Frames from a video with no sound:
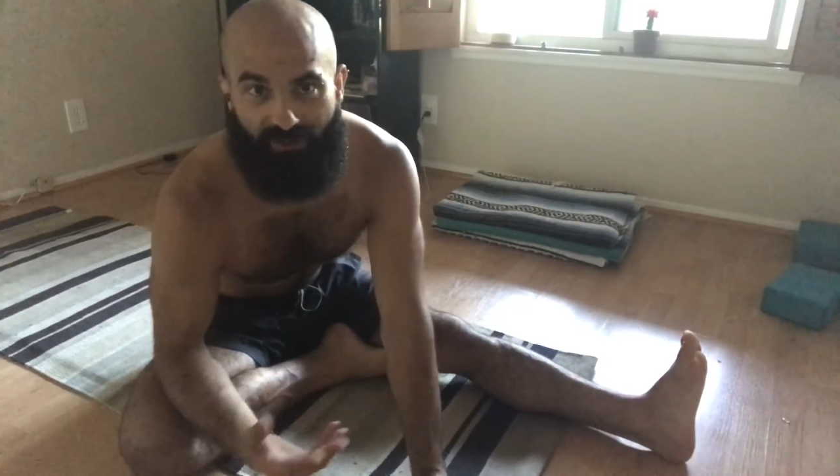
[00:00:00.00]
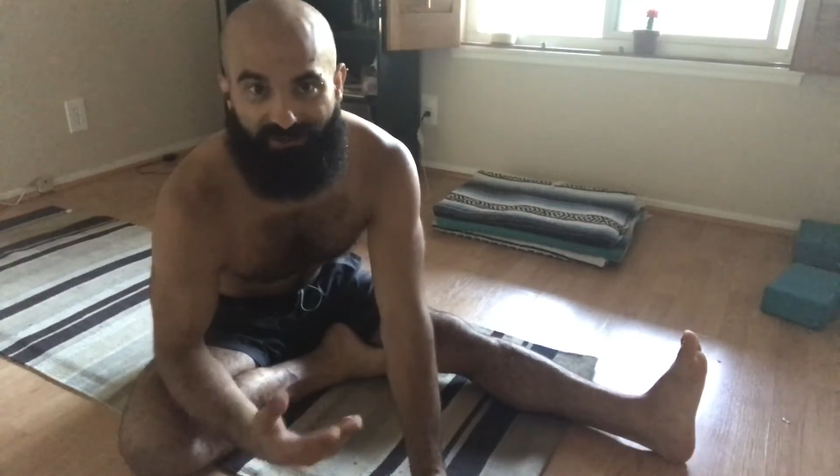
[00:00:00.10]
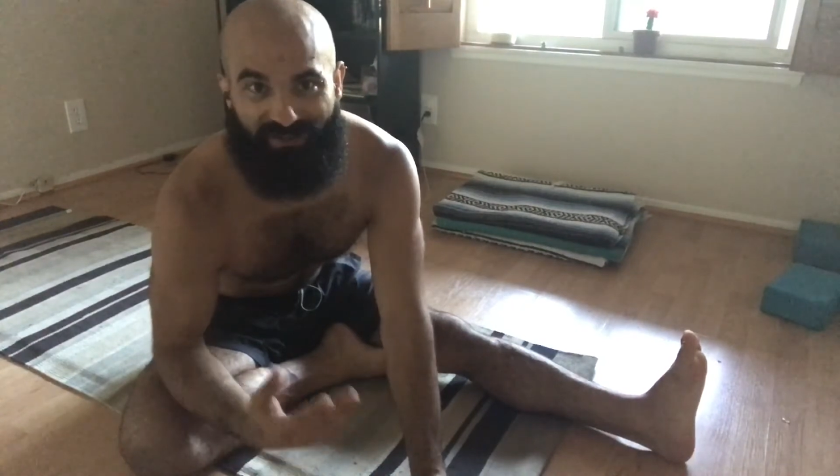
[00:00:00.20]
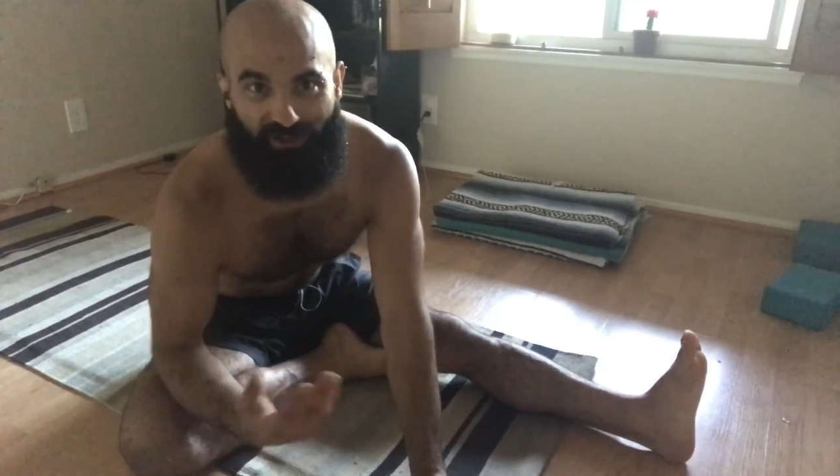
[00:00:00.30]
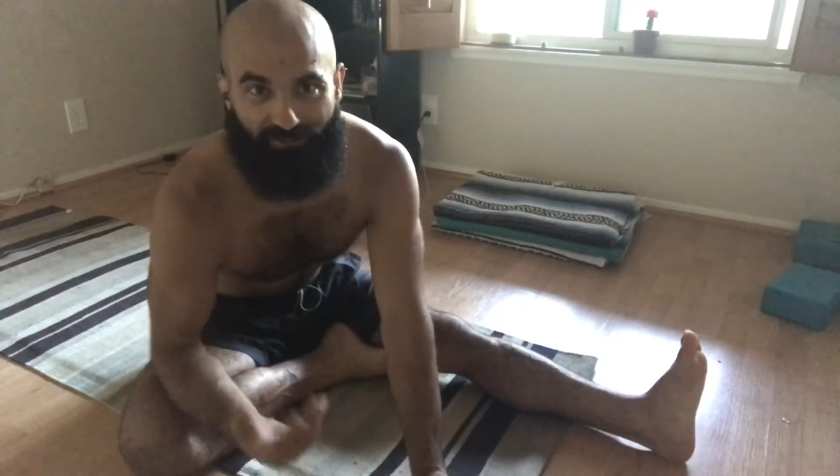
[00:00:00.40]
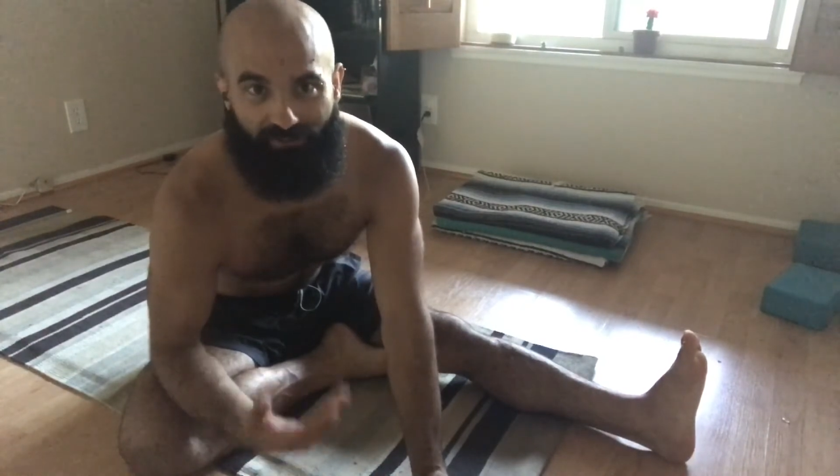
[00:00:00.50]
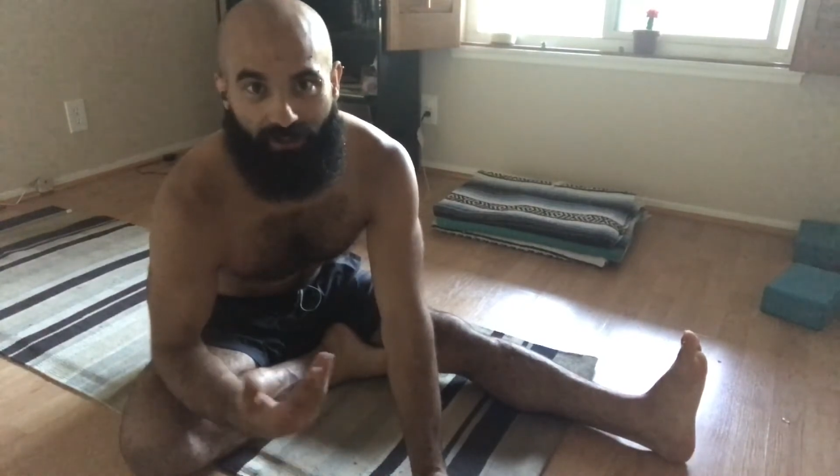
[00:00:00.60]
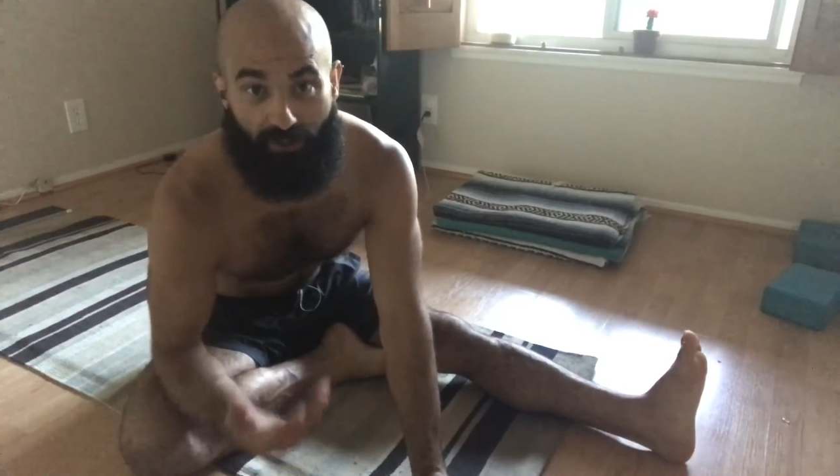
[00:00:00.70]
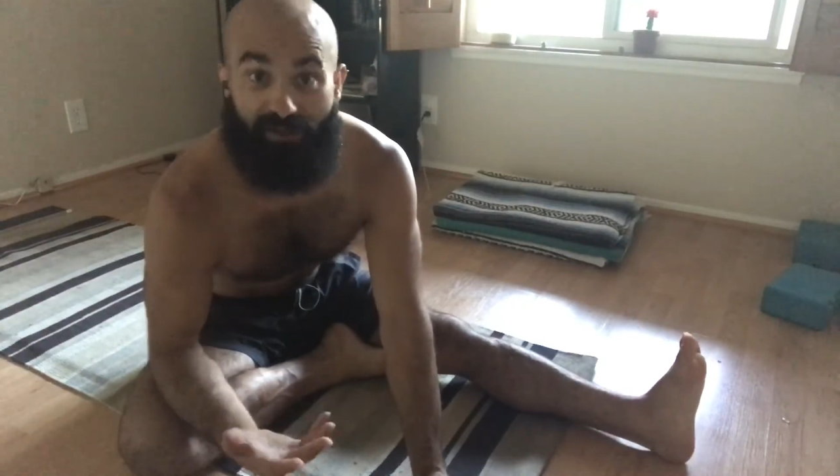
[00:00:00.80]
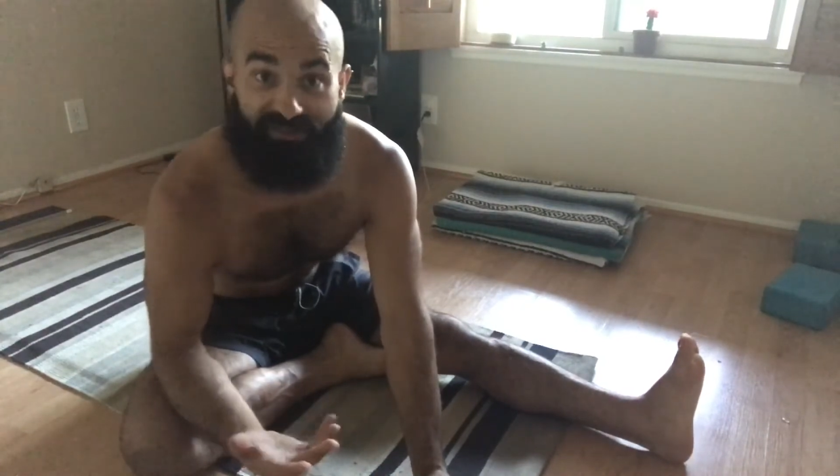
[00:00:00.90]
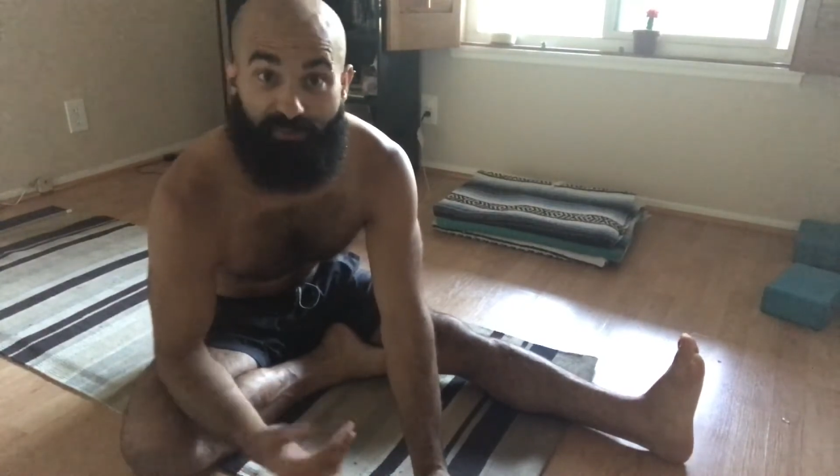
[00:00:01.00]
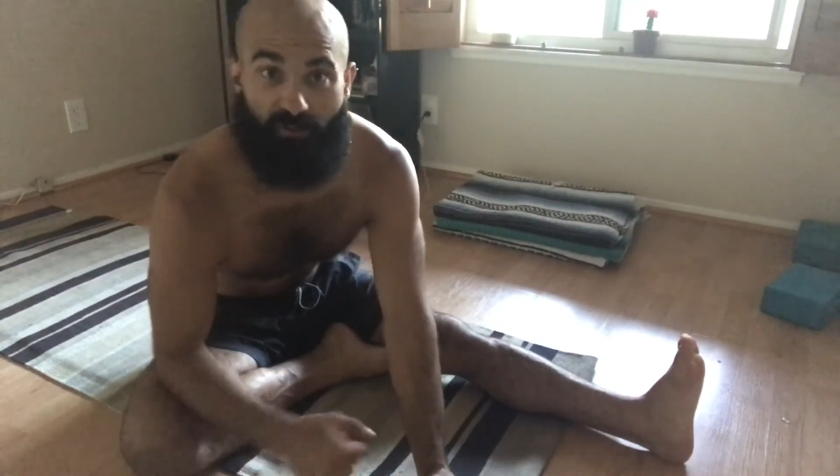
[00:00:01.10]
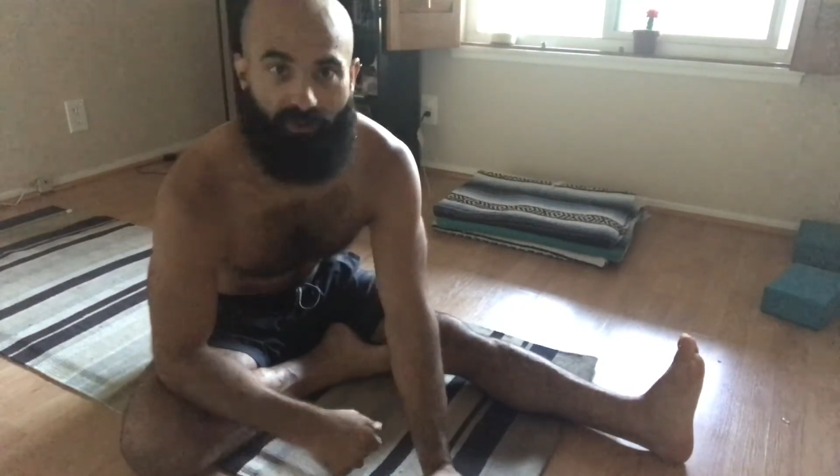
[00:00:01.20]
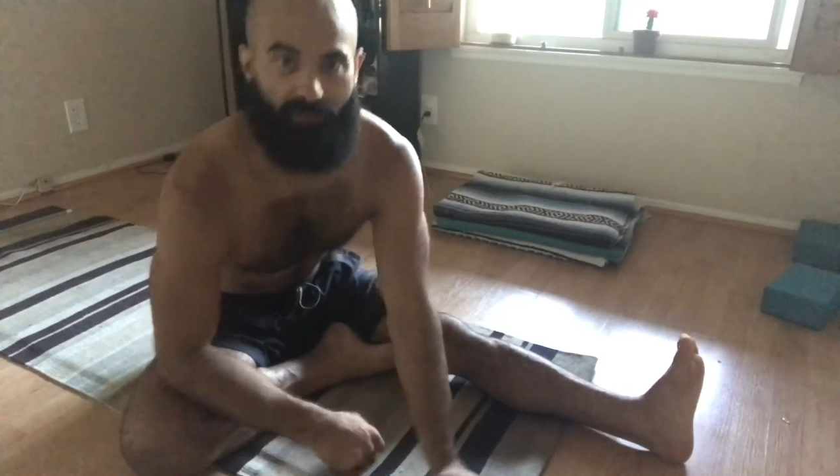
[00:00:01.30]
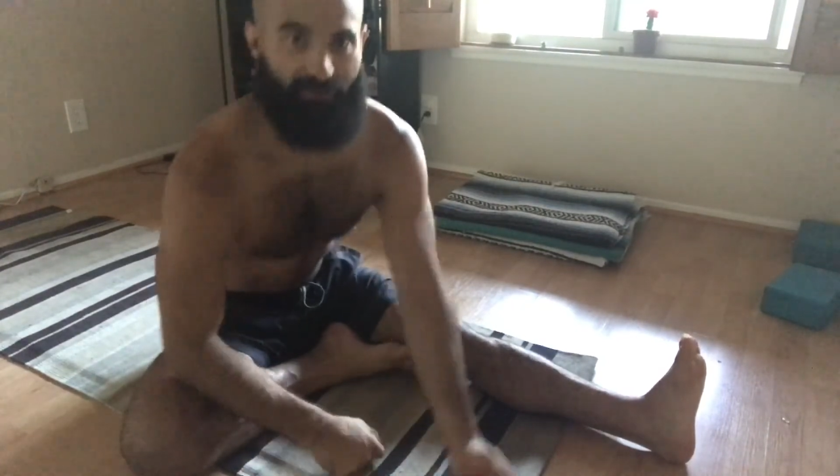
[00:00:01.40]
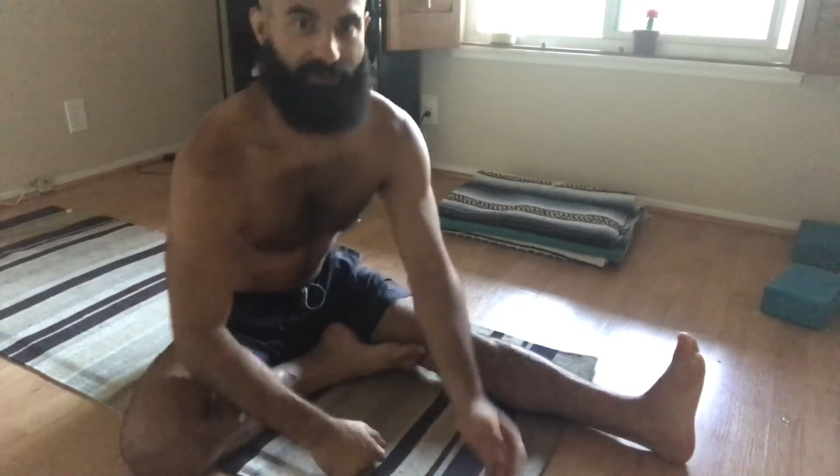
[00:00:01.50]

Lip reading: yourself, experiment with